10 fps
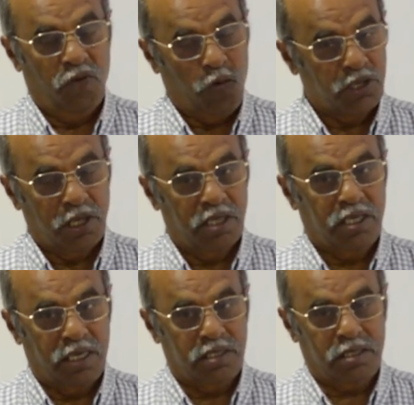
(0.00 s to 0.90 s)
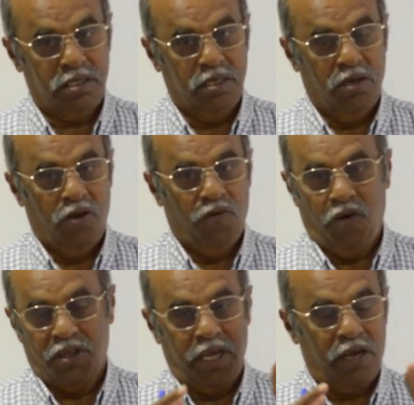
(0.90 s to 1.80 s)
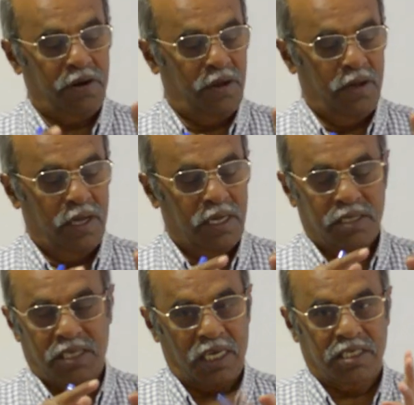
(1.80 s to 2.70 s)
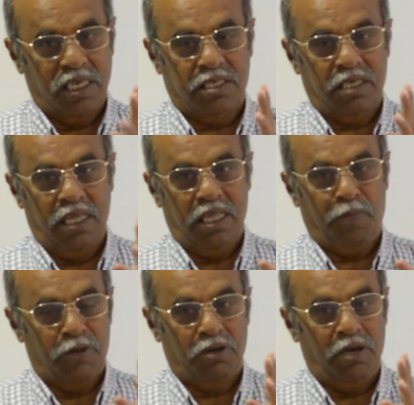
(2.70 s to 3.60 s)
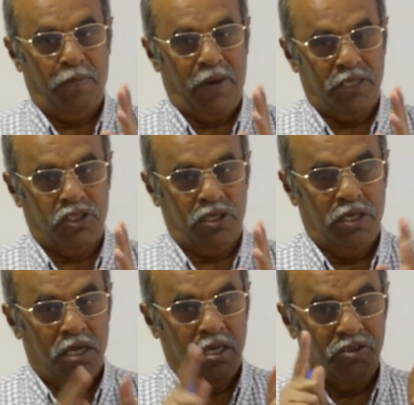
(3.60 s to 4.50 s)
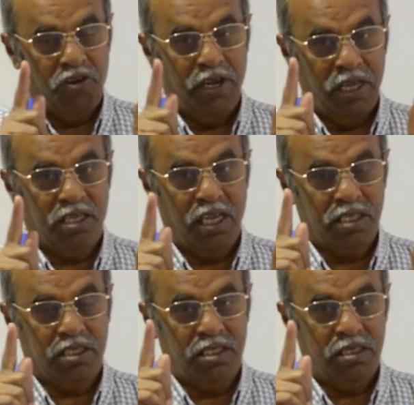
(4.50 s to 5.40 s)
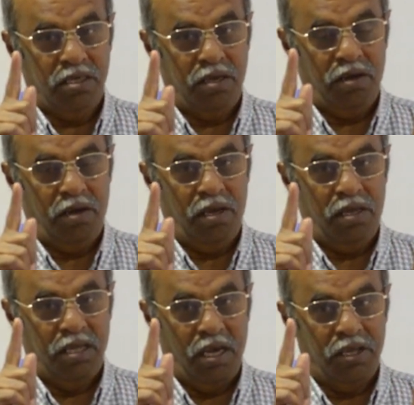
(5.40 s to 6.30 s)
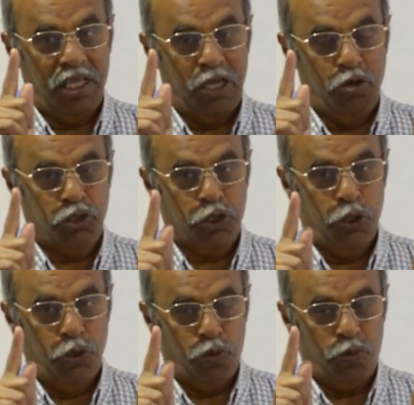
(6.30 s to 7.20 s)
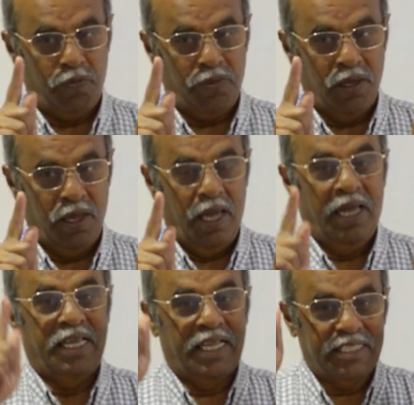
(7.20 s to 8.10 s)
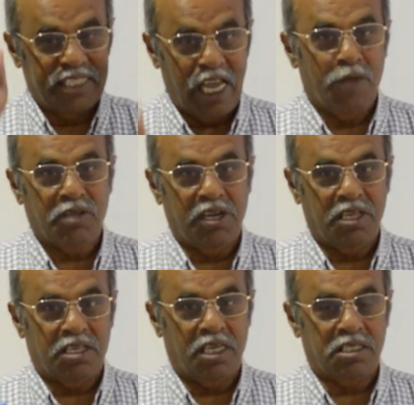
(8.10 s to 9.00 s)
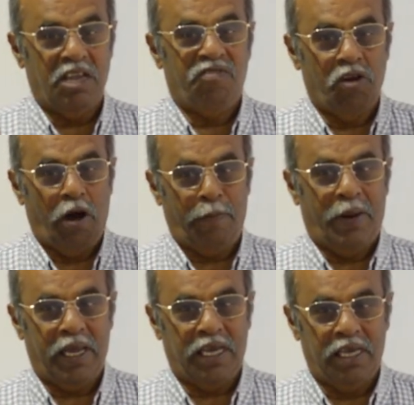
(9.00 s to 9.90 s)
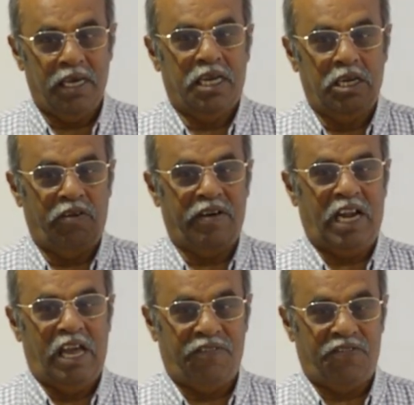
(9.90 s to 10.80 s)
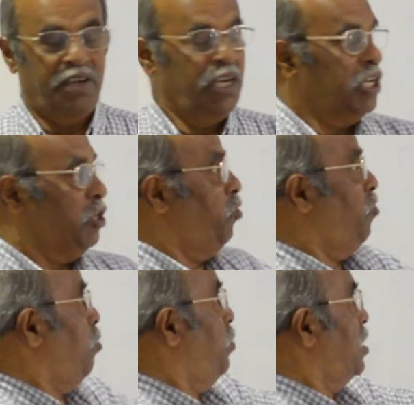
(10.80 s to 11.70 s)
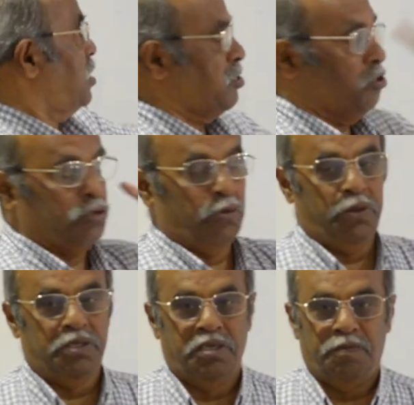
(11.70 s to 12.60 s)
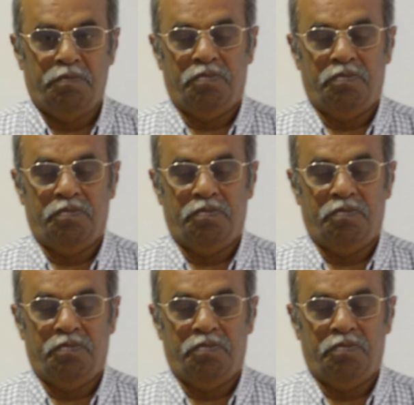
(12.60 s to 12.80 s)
What are the things for their success in that particular match? Three things they used to do. That same three things if you apply here in our life, you will be a successful person.